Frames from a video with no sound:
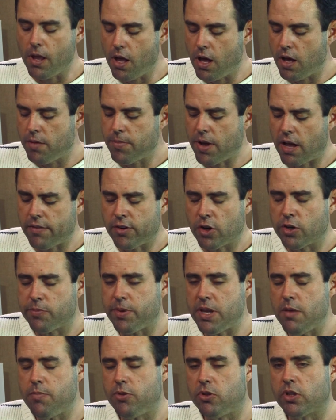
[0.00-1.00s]
I've heard
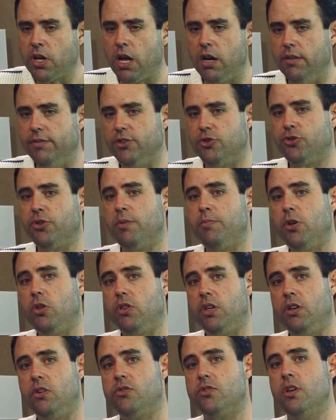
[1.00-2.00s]
people kind of attribute
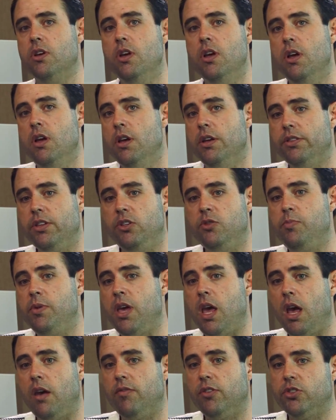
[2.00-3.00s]
these
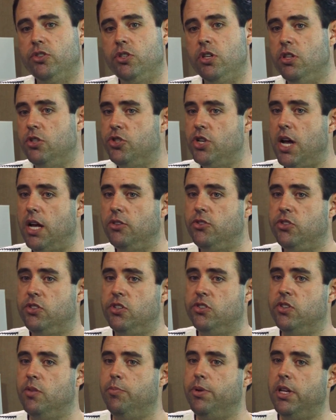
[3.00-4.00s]
behaviors to the child's
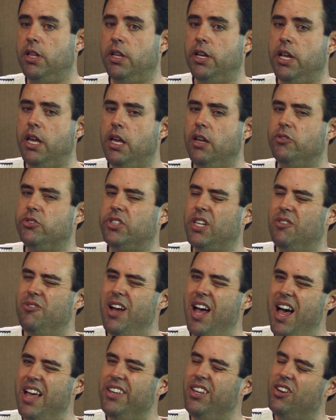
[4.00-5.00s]
disability. We say,
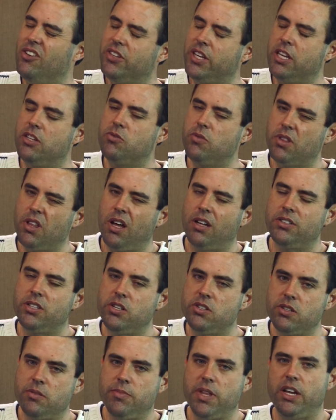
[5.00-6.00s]
well, you know, kids with
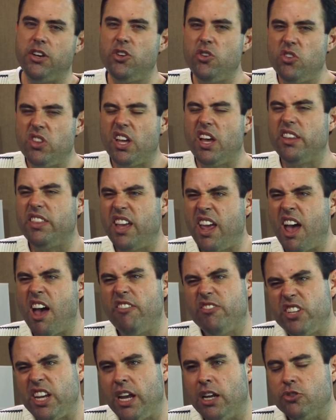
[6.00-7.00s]
autism, they do that, they
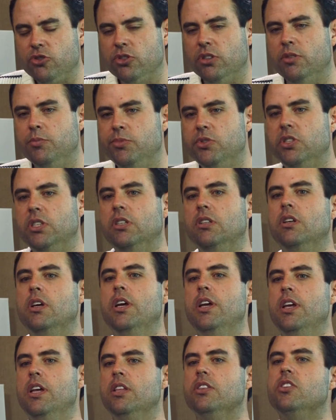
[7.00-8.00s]
have tantrums, and
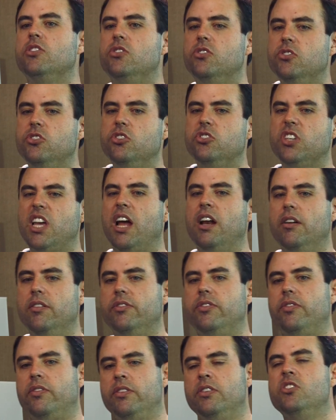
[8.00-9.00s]
this is kind
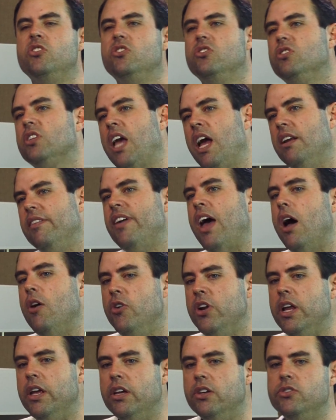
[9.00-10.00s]
of how
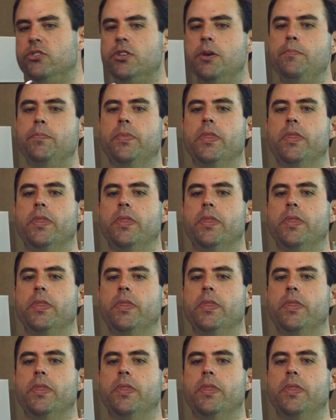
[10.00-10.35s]
it is.